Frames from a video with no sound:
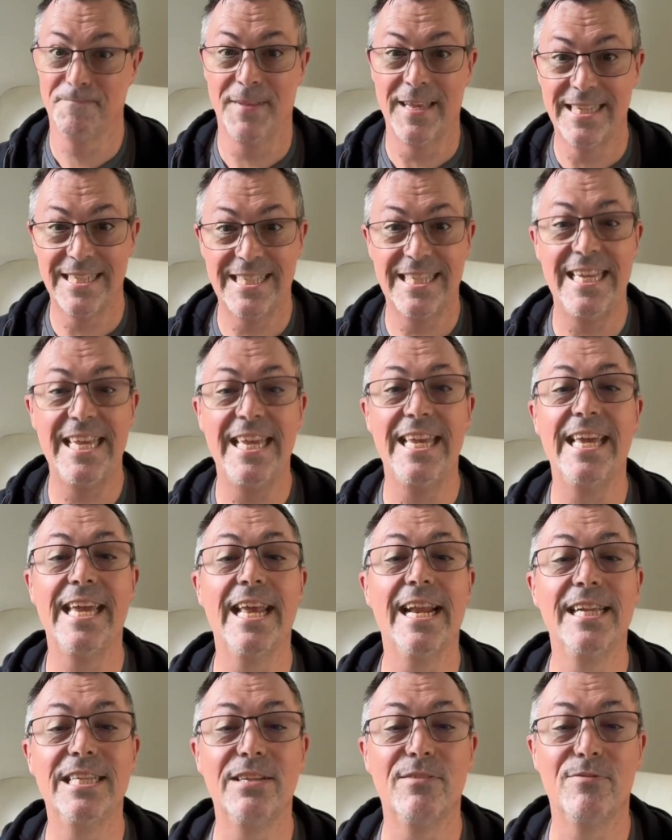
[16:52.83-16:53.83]
seeing
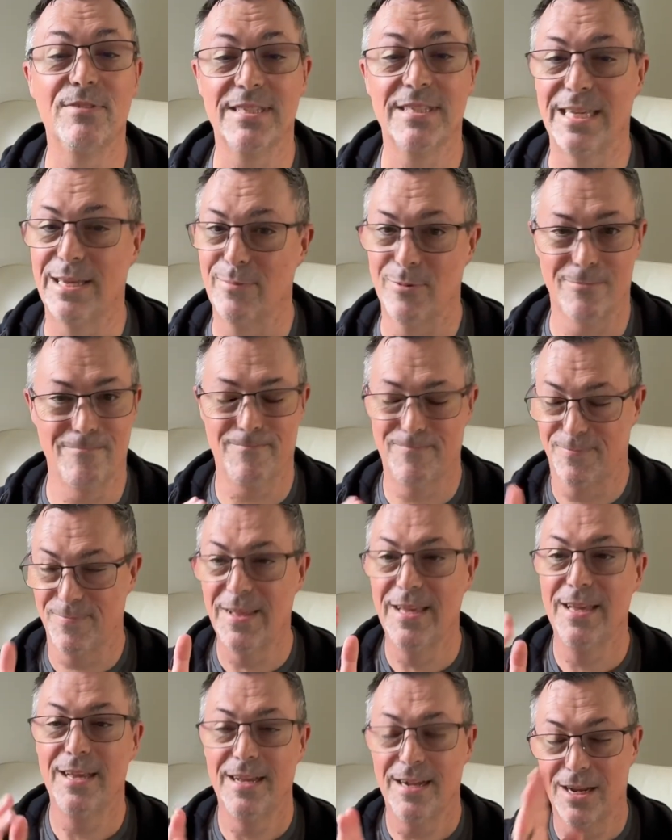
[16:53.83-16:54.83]
energy, for example.
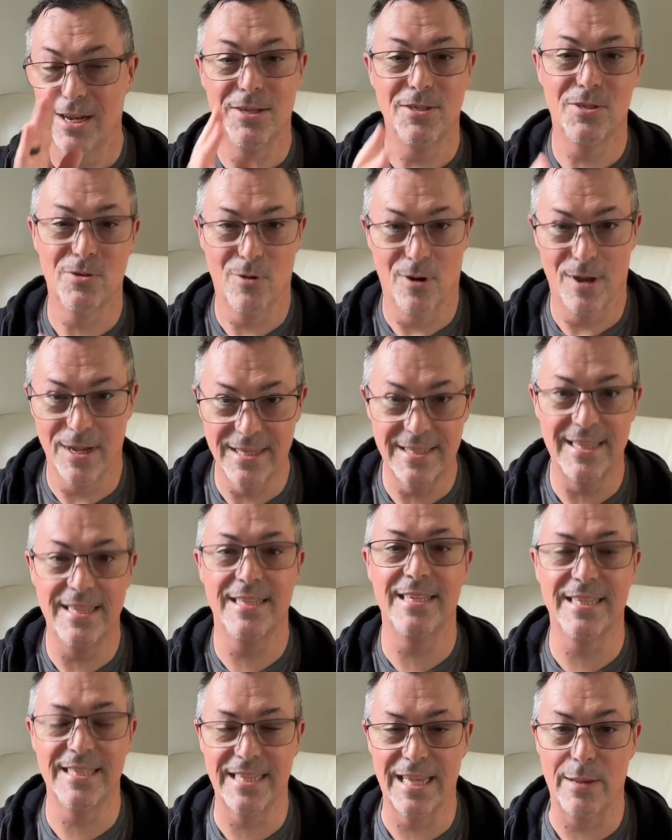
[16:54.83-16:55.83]
Close your eyes, there's
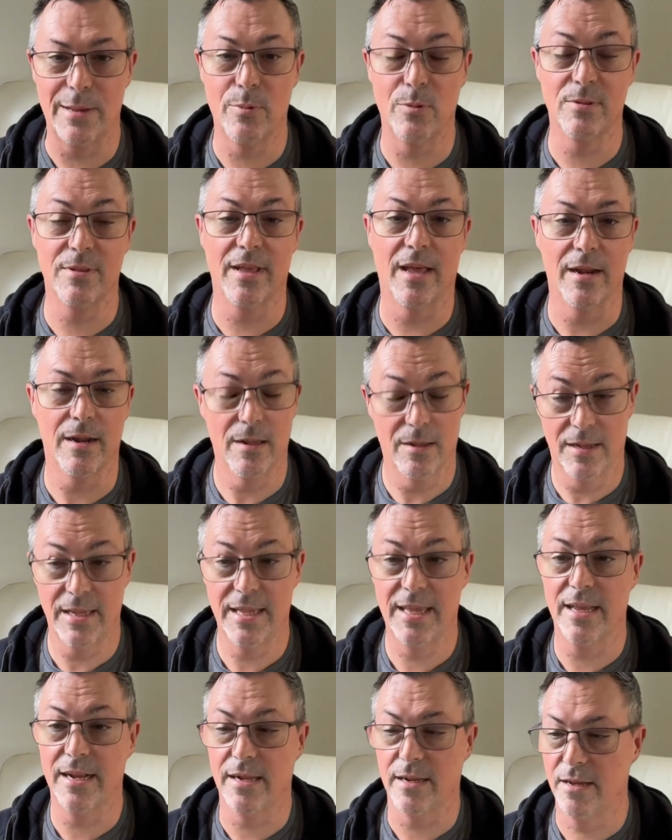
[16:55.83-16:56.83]
an example, done. I
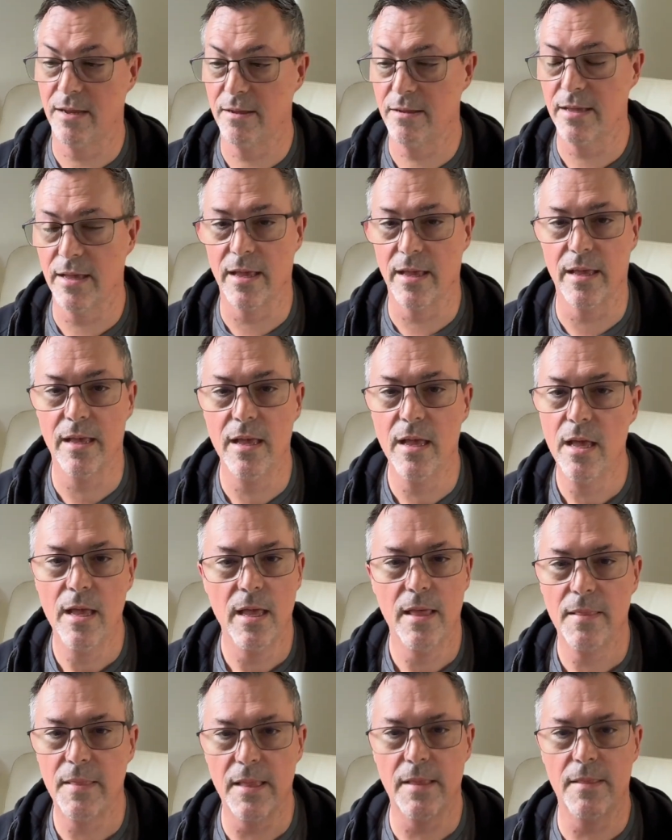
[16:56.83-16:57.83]
get it, okay.
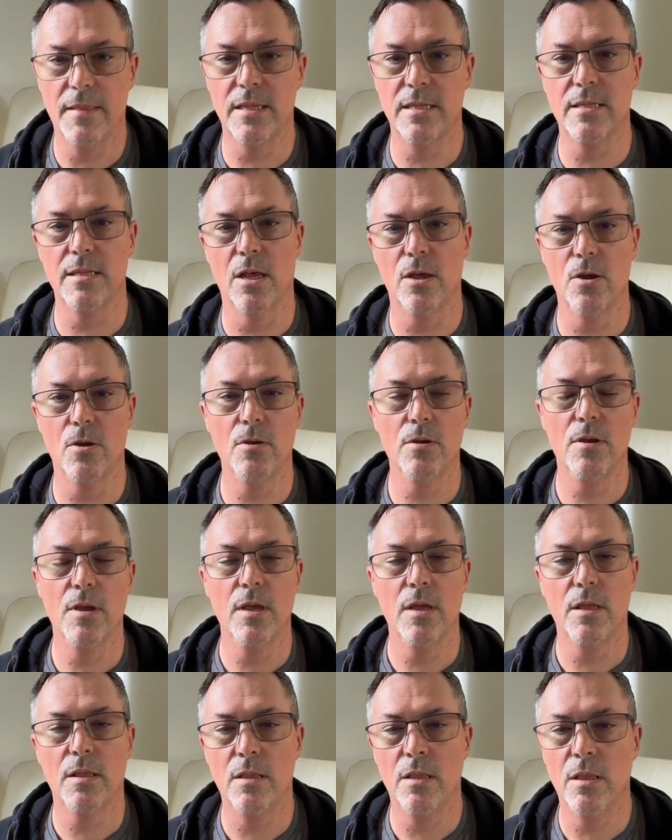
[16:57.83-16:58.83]
There's no
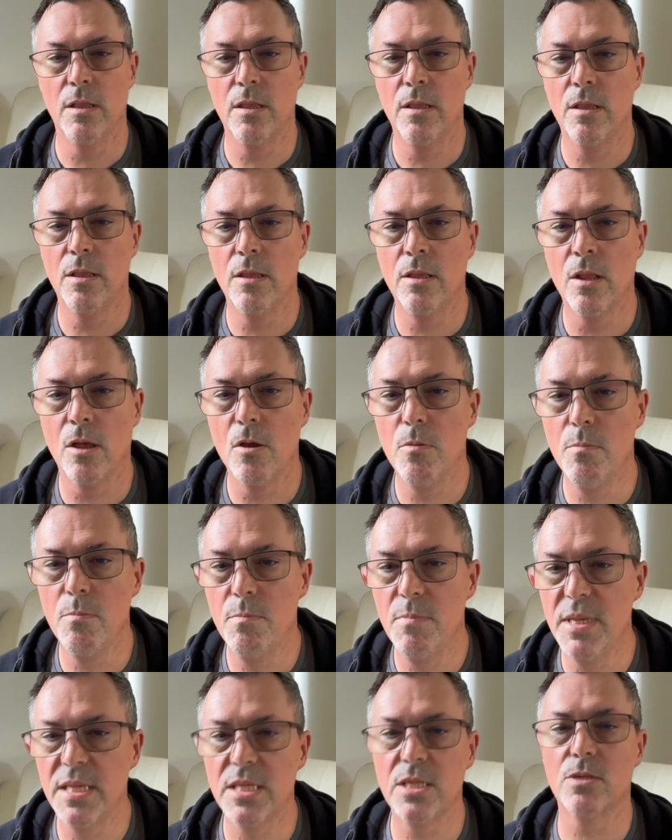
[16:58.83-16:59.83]

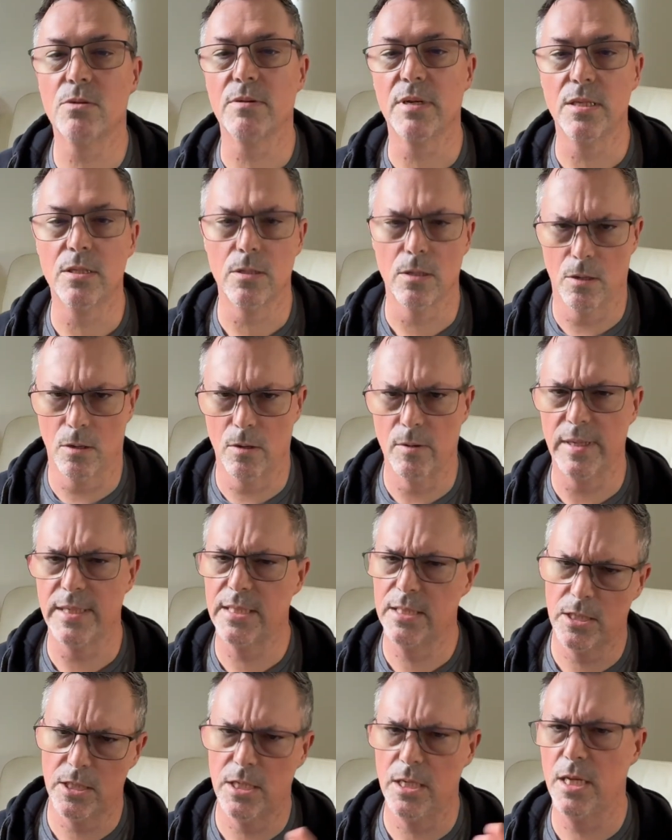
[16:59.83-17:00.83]
mystery to, oh,
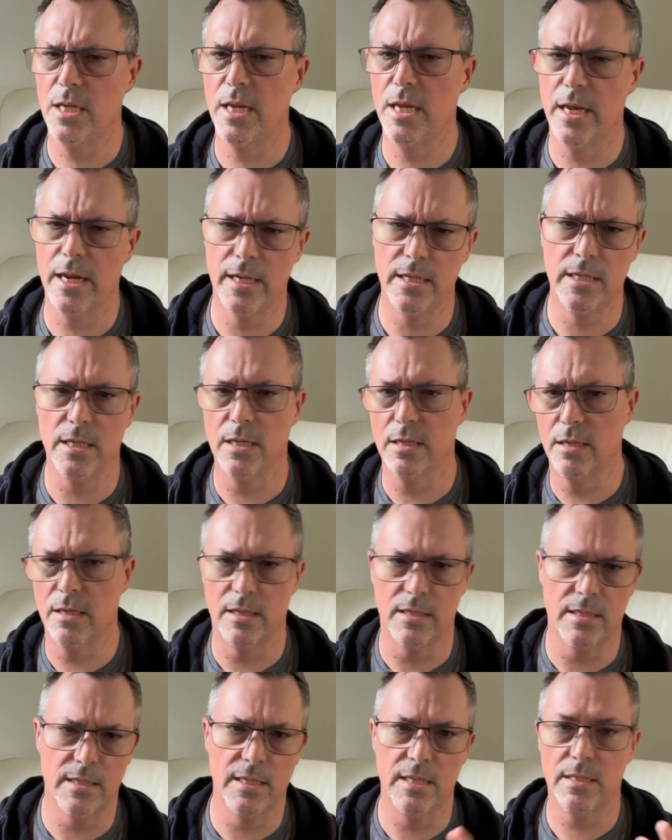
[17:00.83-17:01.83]
it's chi energy and
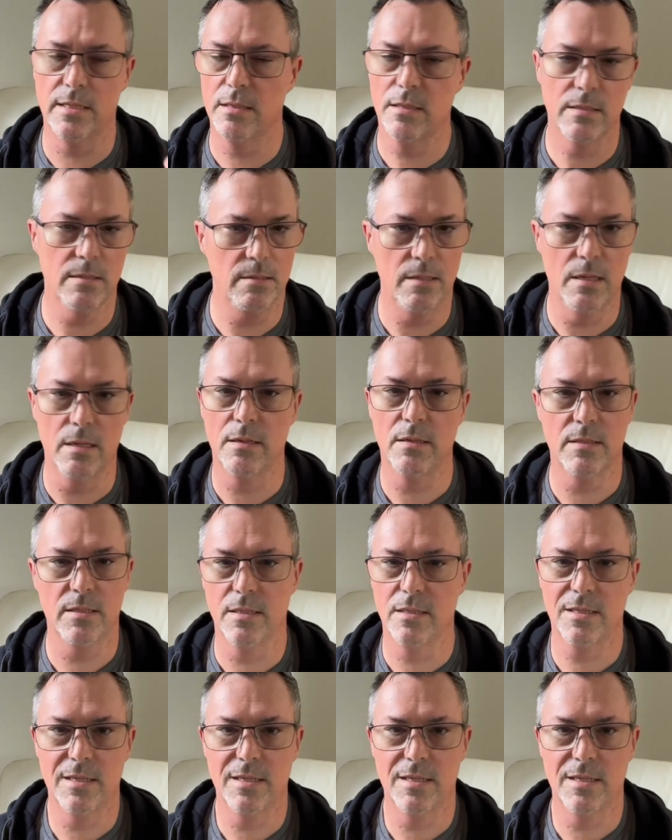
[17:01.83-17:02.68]
it's this. No, it's just